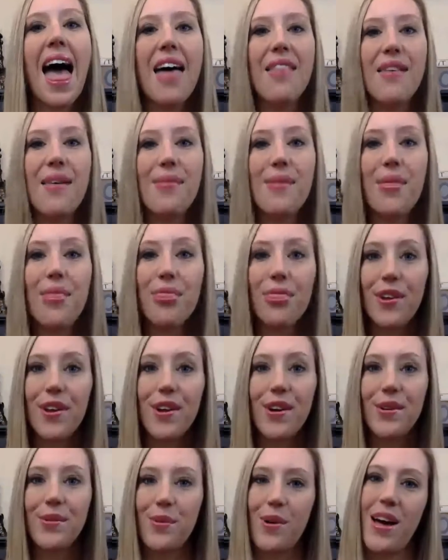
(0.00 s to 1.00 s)
And then the
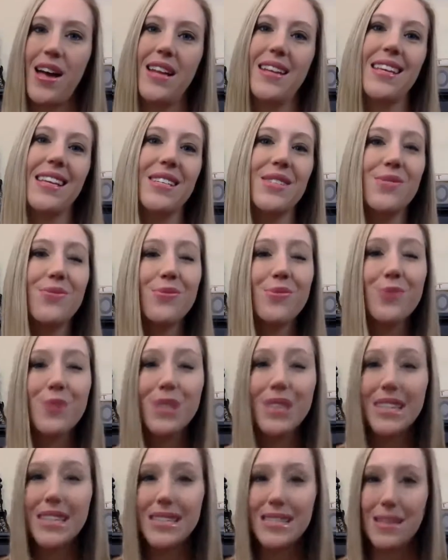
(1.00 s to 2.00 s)
third one is
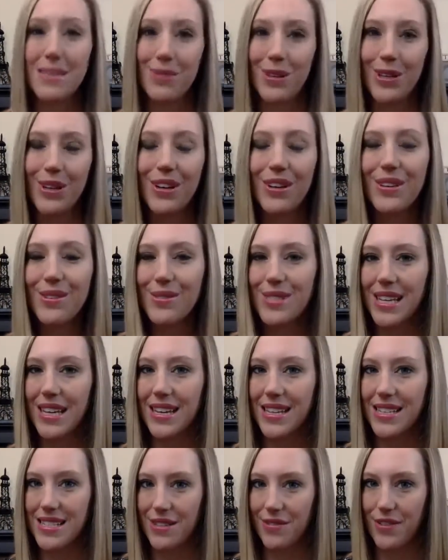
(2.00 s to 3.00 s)
really similar,
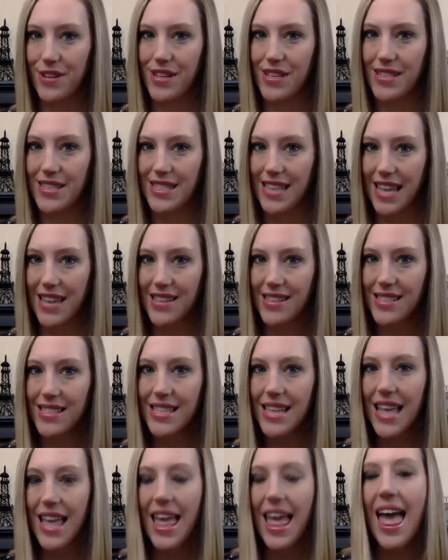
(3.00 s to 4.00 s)
using a different
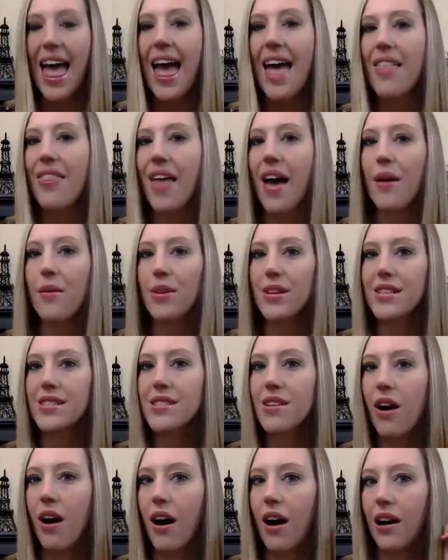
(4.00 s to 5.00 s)
sense, and that one
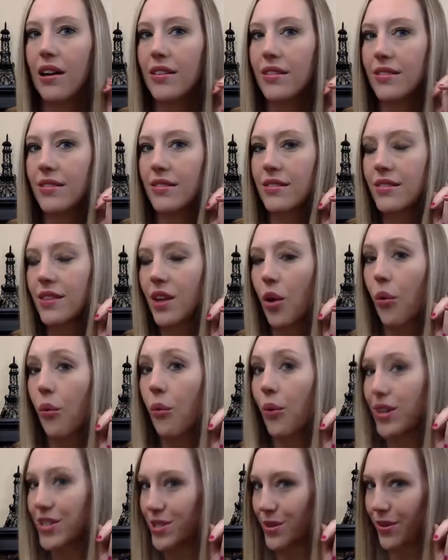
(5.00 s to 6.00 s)
is called
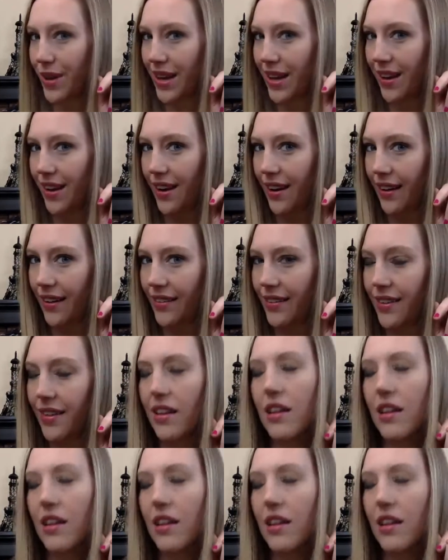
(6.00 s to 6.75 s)
What Do I Hear?